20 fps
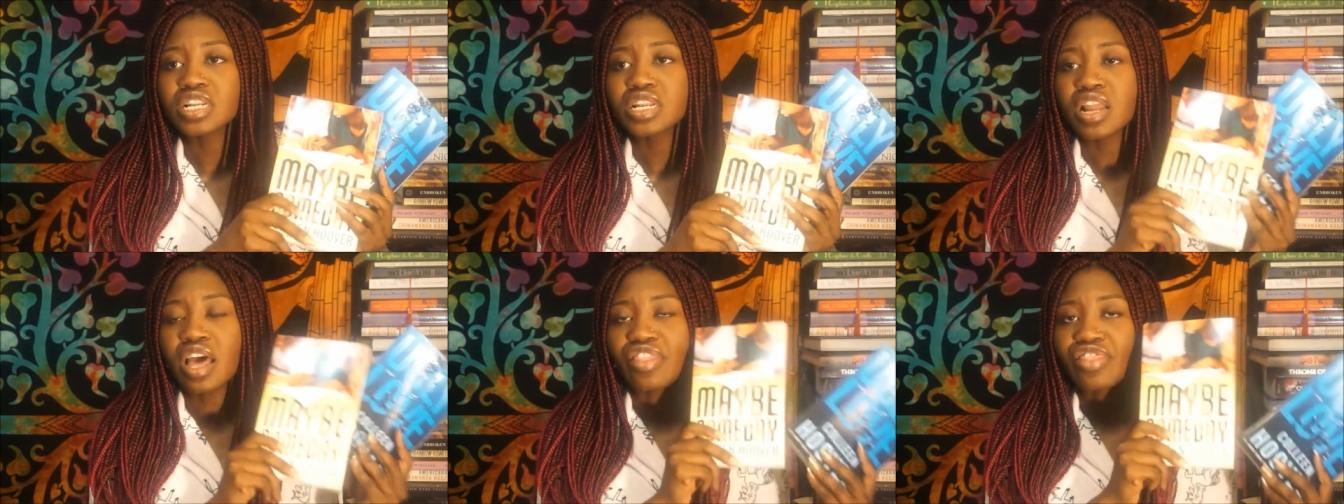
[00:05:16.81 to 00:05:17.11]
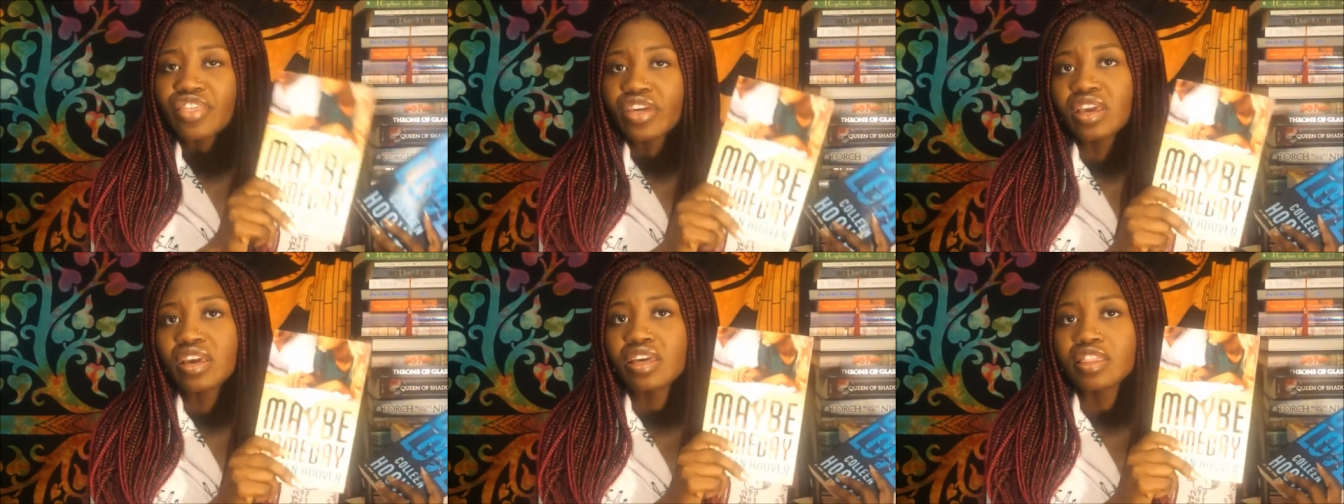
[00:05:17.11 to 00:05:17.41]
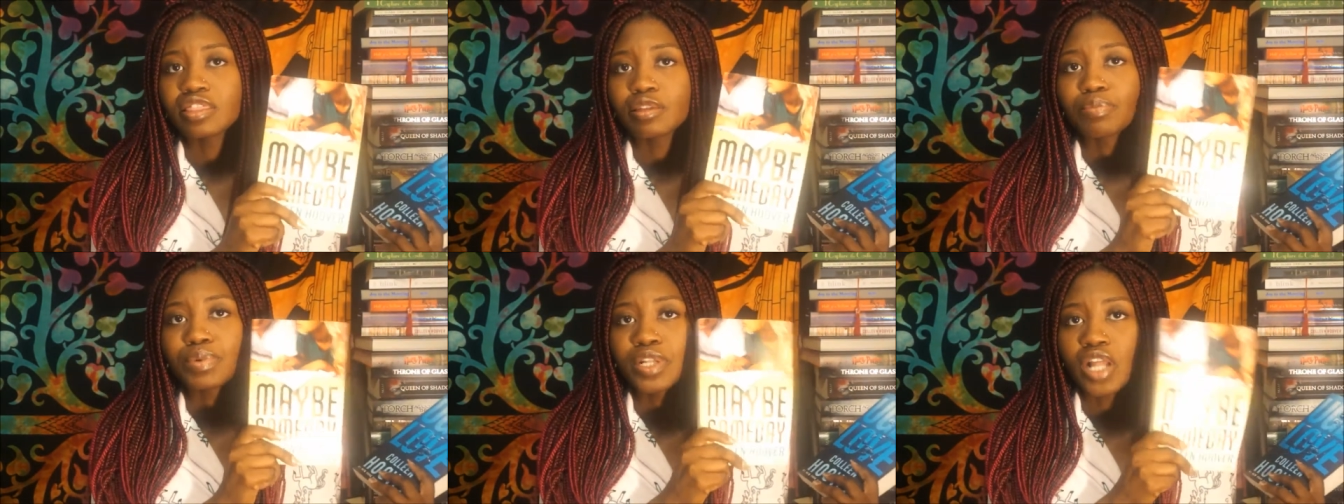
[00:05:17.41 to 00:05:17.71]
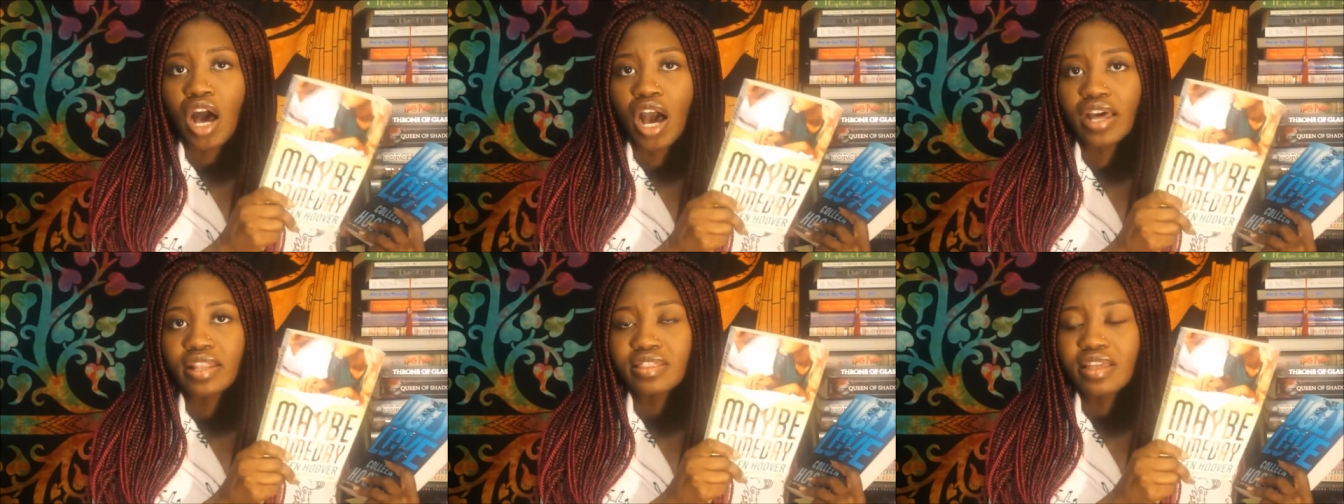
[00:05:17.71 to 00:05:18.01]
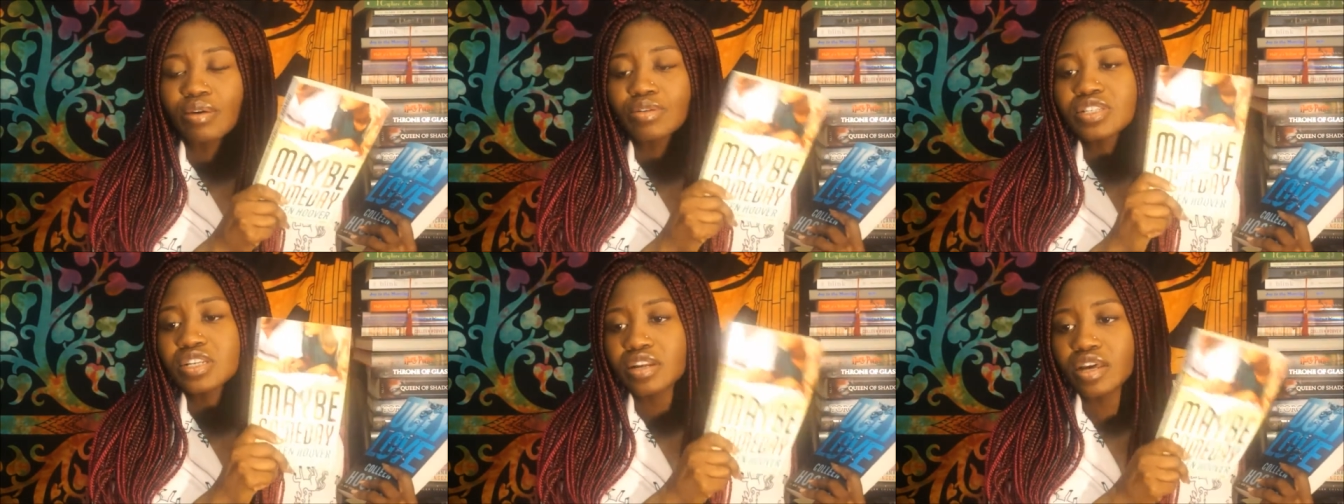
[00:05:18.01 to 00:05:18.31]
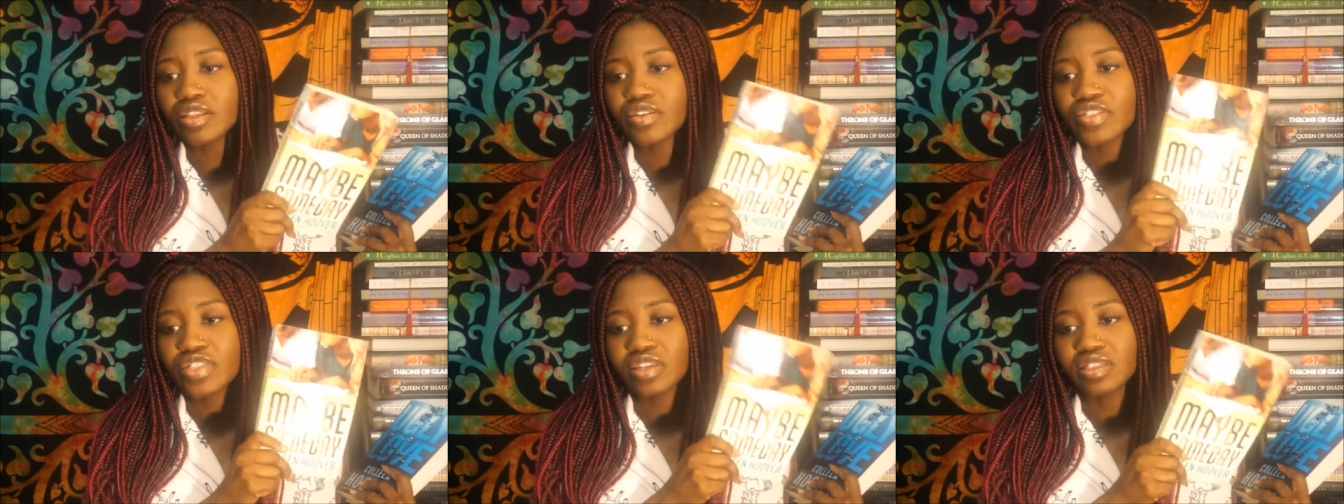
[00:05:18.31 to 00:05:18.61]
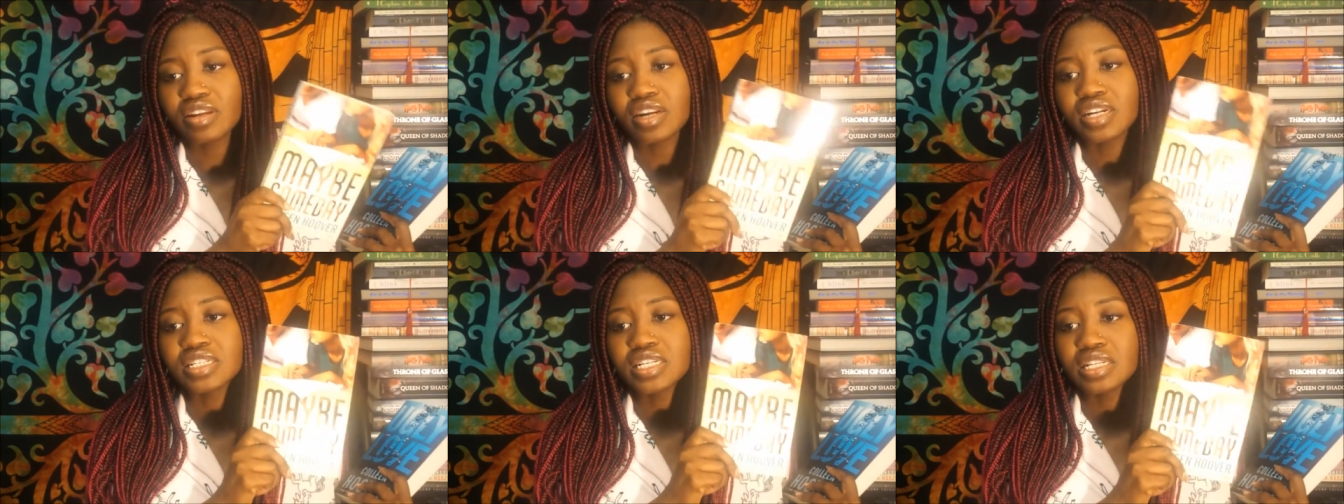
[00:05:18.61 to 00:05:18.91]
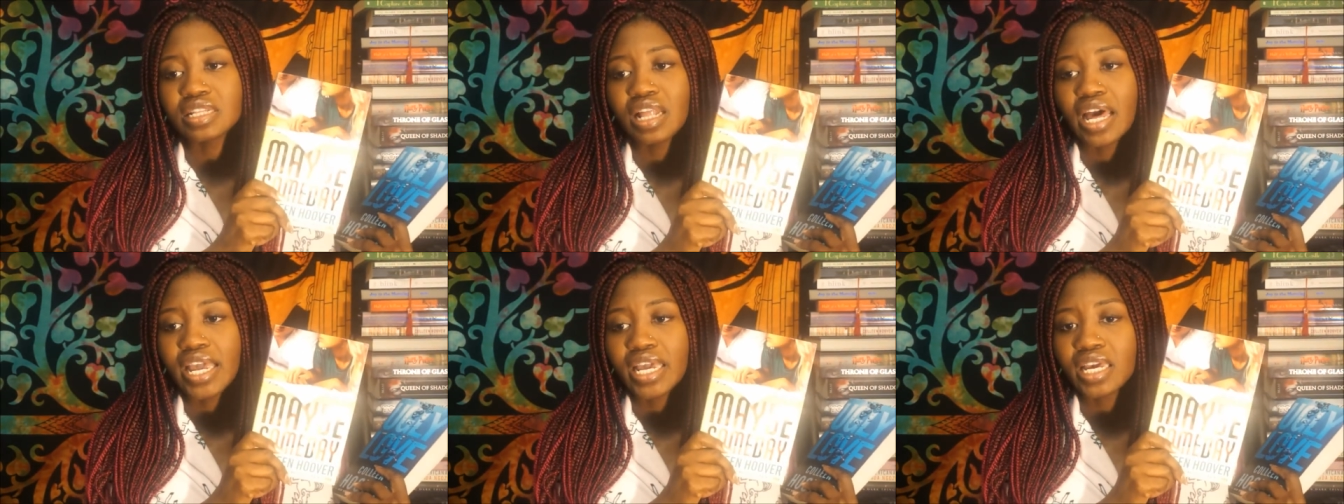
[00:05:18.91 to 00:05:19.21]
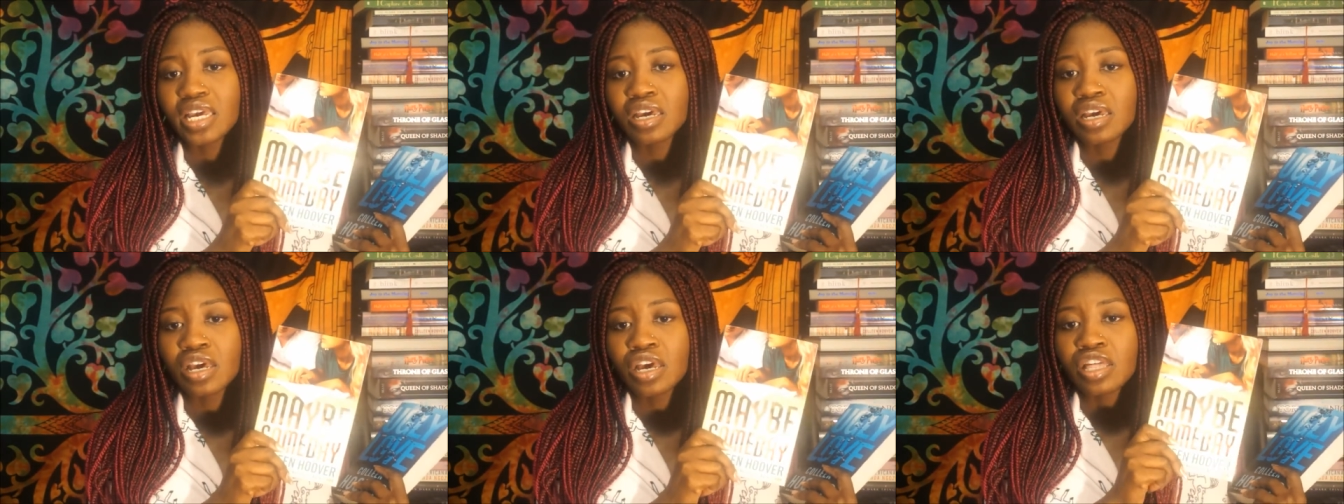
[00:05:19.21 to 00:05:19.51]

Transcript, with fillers: nothing in the plot. That was another thing that I didn't like.